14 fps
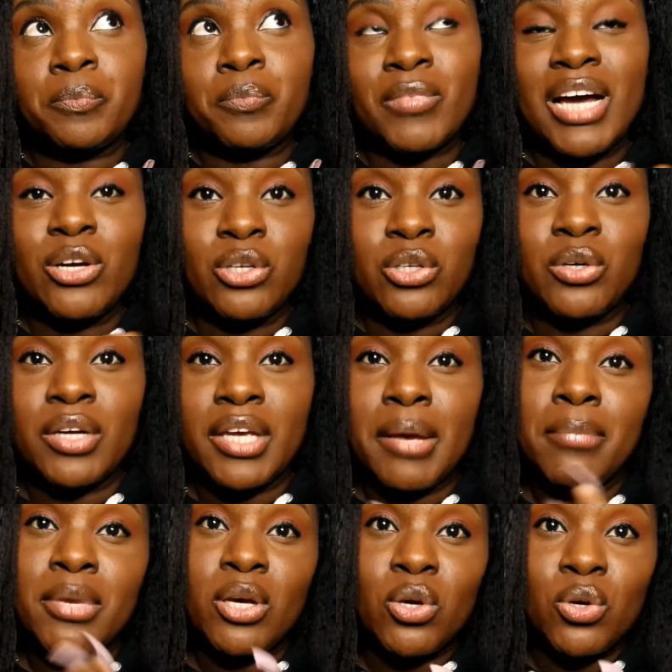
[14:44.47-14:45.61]
I don't know, can
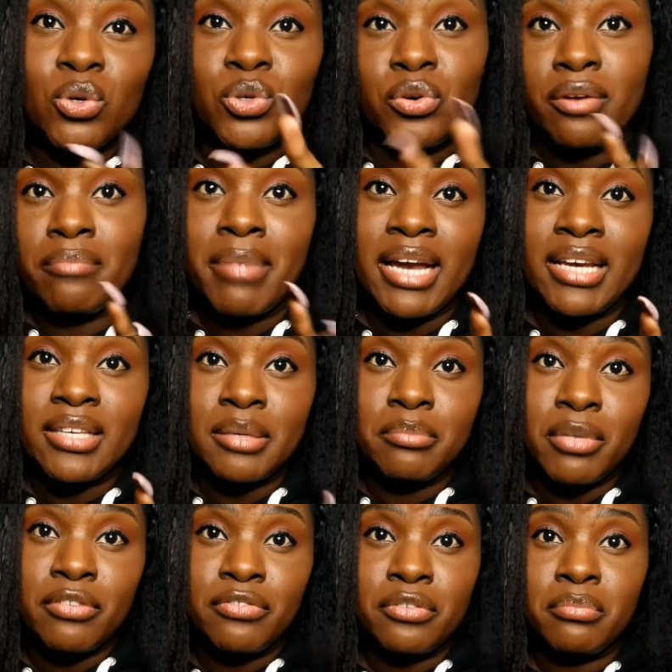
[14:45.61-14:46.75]
be a good or a bad thing,
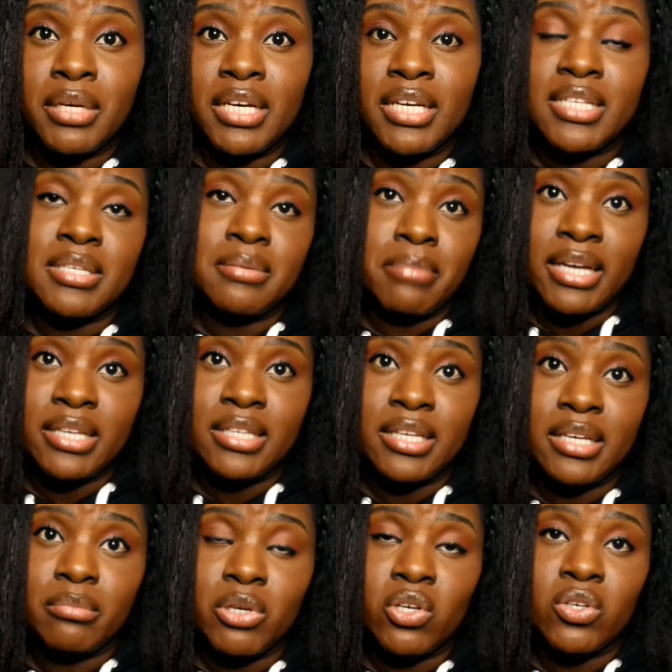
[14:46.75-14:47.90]
but for me, it's a bad
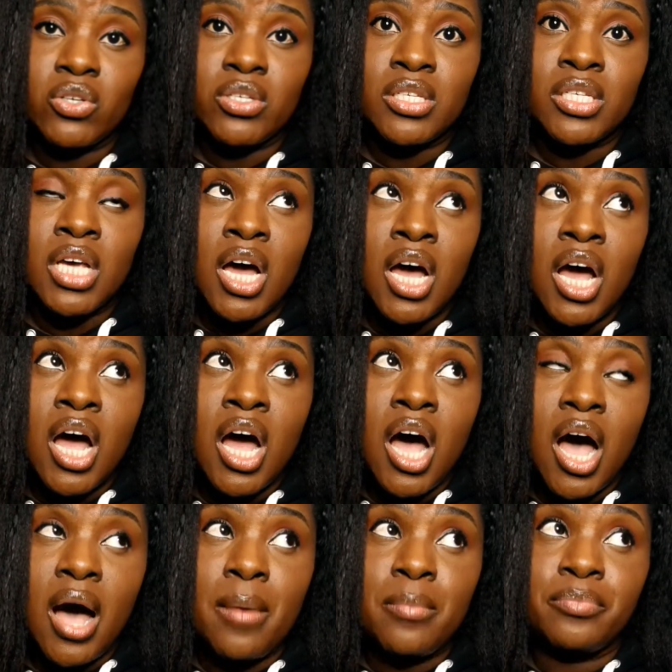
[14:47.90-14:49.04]
thing because
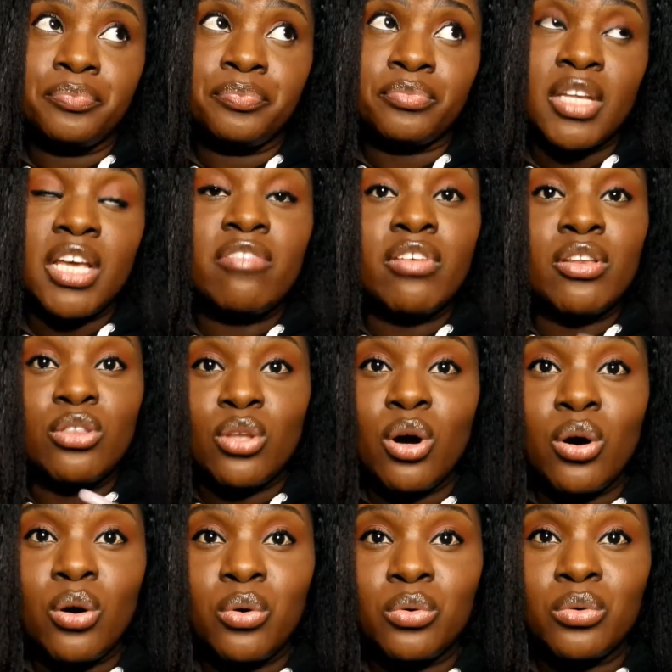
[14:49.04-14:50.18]
um, even
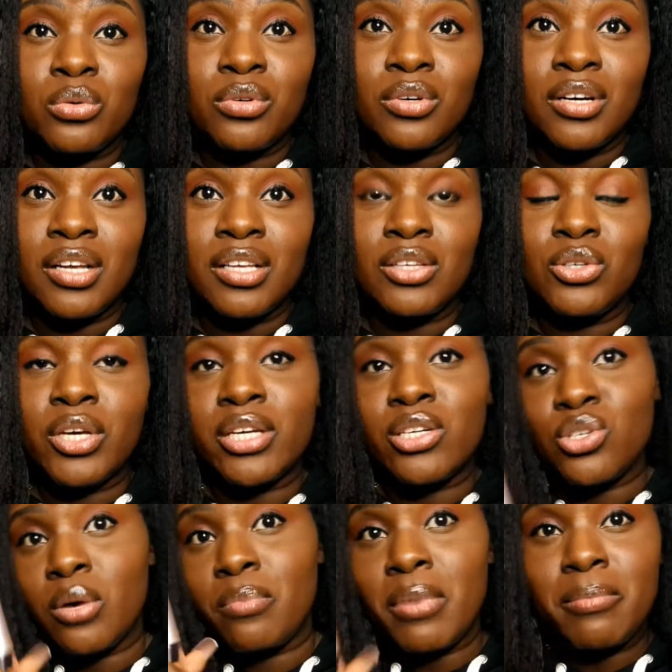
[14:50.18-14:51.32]
though you can
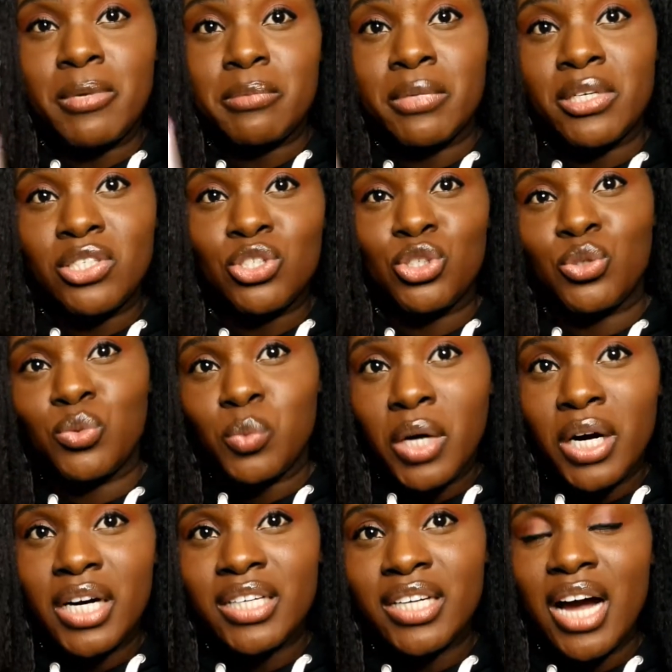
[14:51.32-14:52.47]
top up as much as you
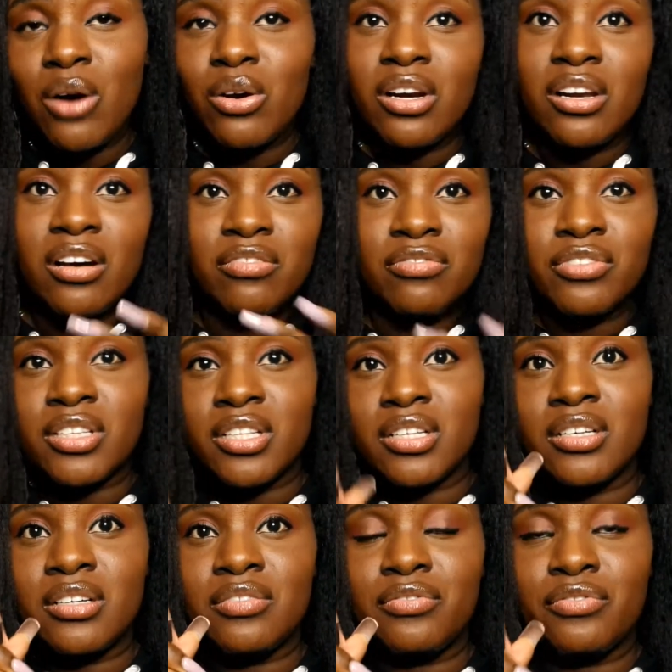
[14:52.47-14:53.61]
want, I would love for
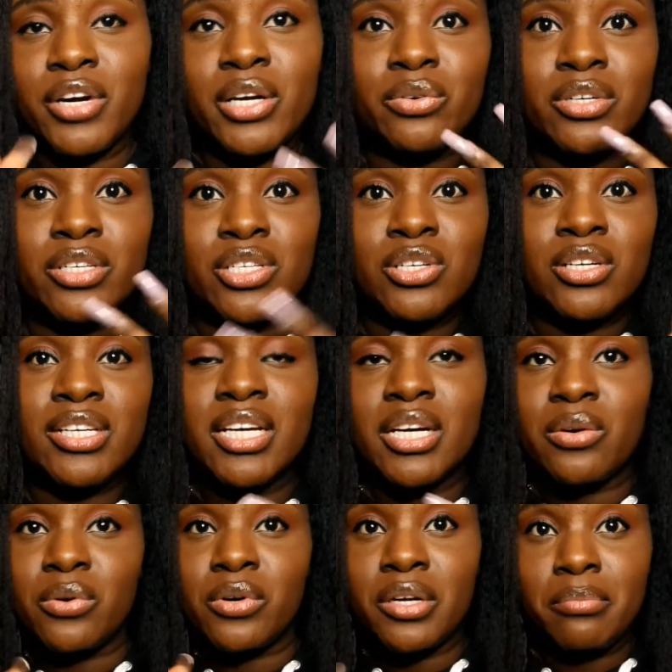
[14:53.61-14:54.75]
the fragrance to
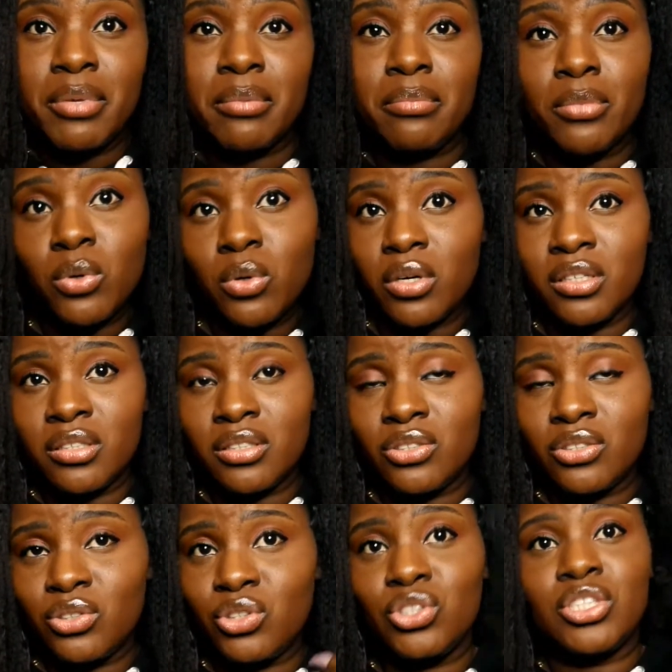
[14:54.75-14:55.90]
linger on a bit more.
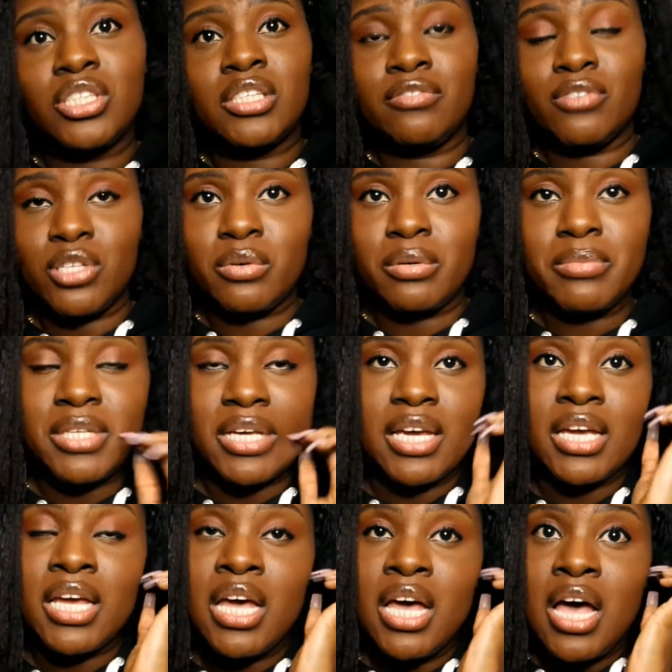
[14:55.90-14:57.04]
Just if you see what I'm saying.
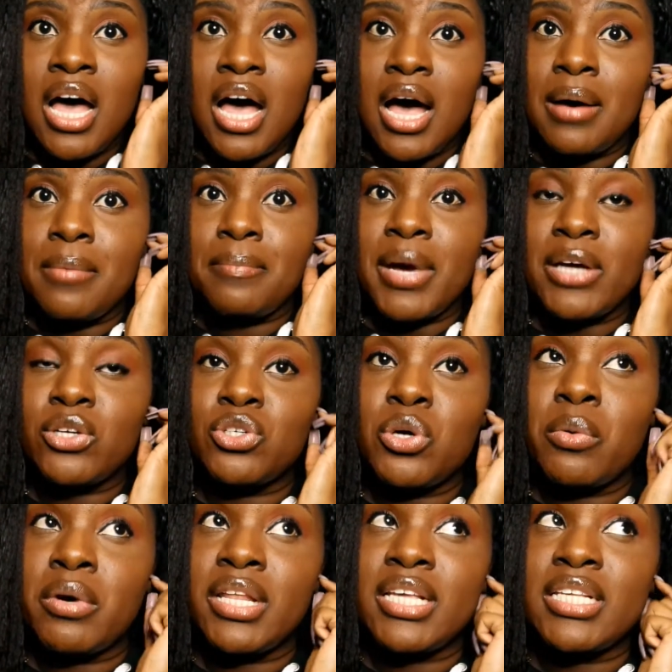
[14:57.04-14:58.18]
Um, I don't know
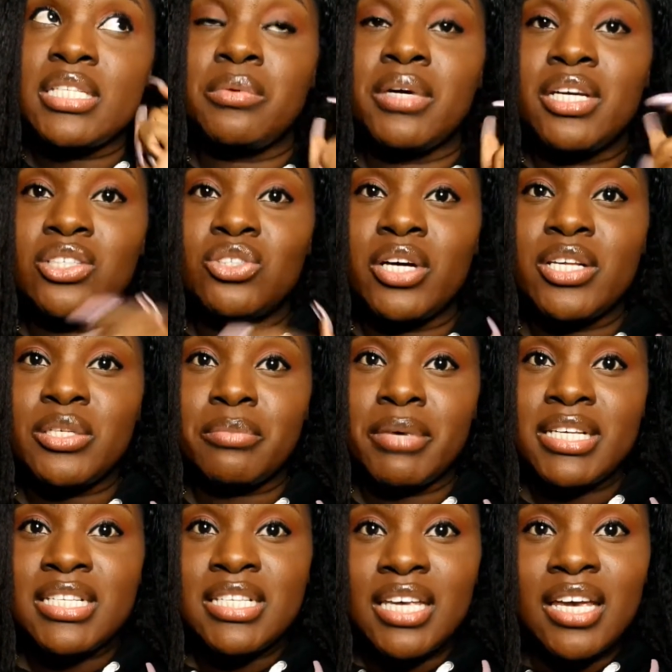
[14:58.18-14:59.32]
whether it's the way it dries on my
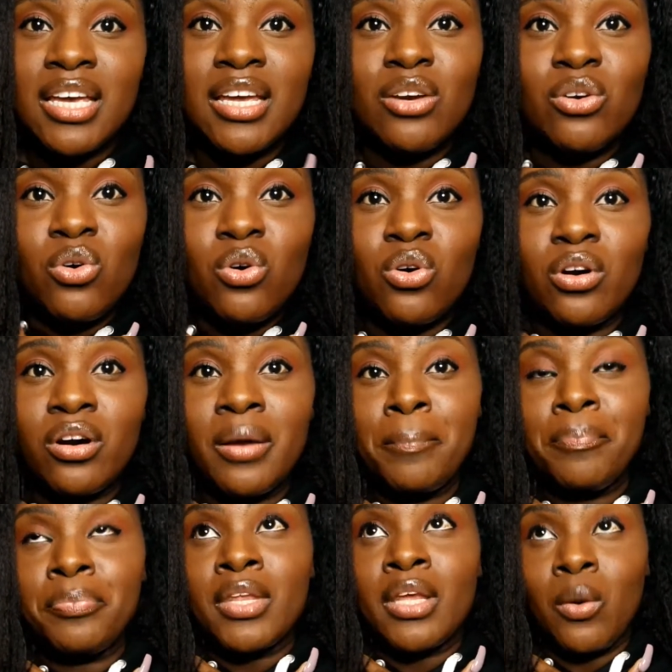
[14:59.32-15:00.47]
skin or
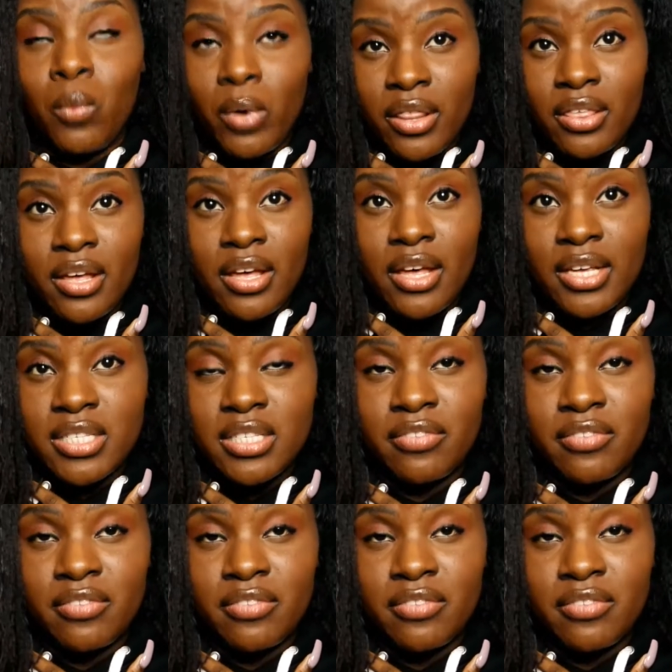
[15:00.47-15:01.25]
whether it's the